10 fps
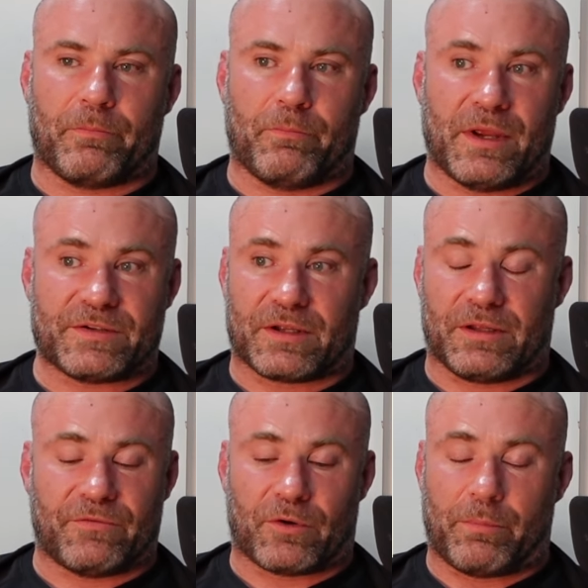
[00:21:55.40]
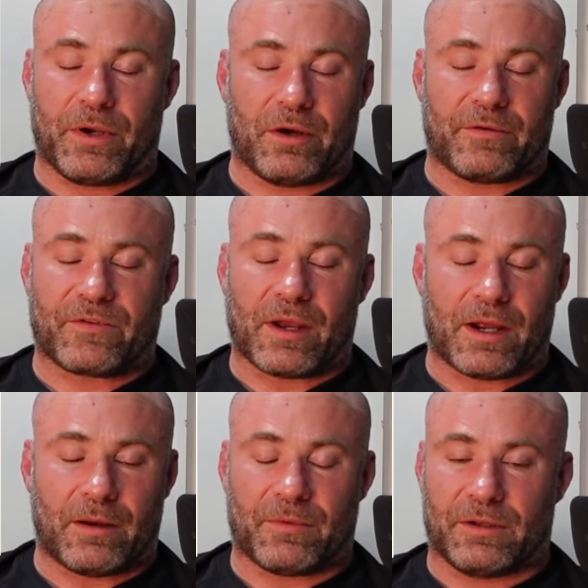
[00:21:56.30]
basically for a period of
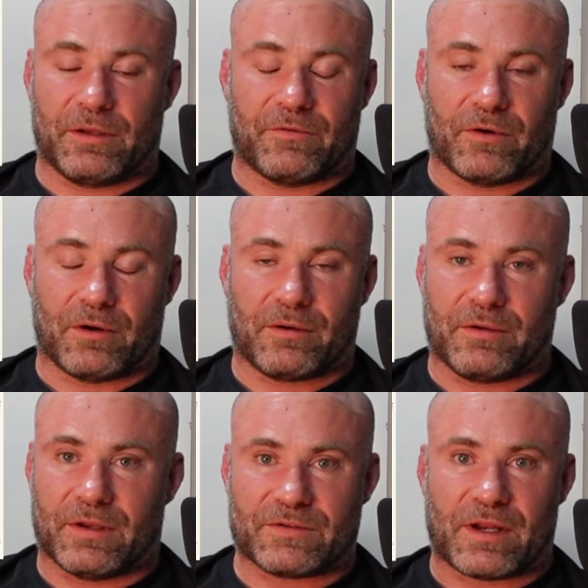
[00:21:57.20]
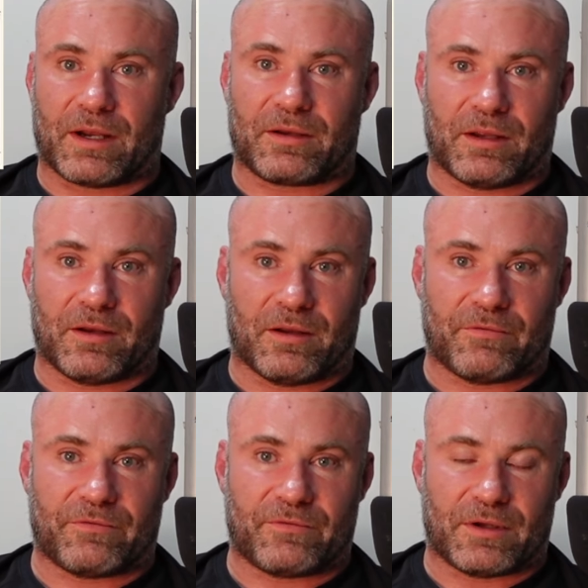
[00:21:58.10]
time, the liver does not get
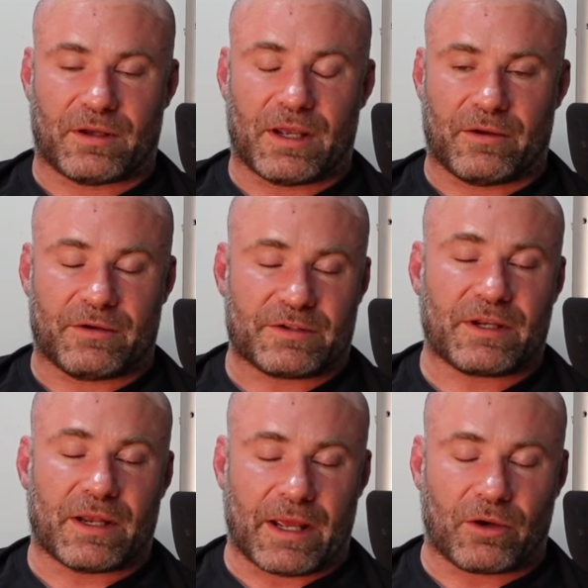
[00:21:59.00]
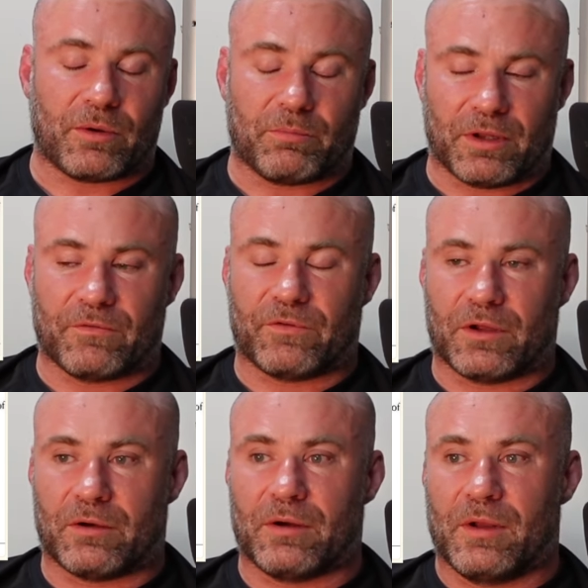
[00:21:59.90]
enough, it doesn't get adequate blood
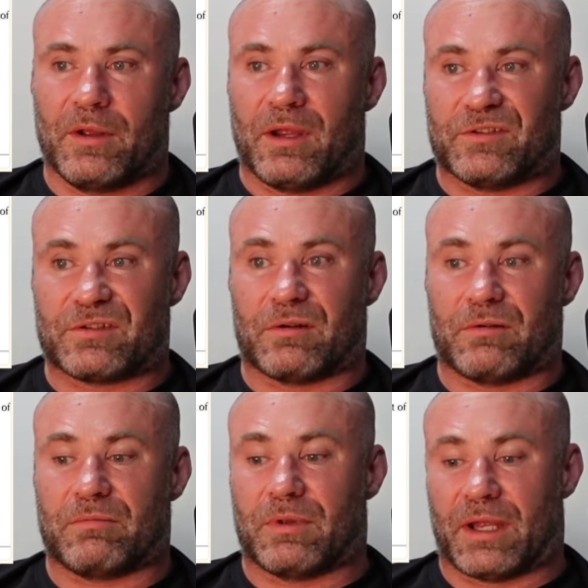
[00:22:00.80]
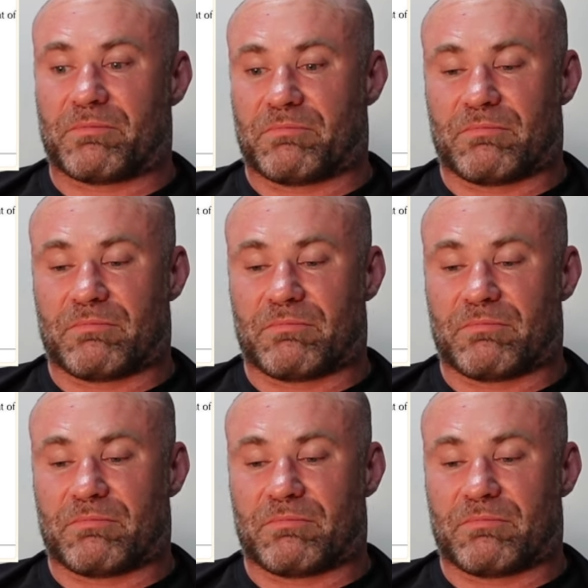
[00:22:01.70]
flow. And so like,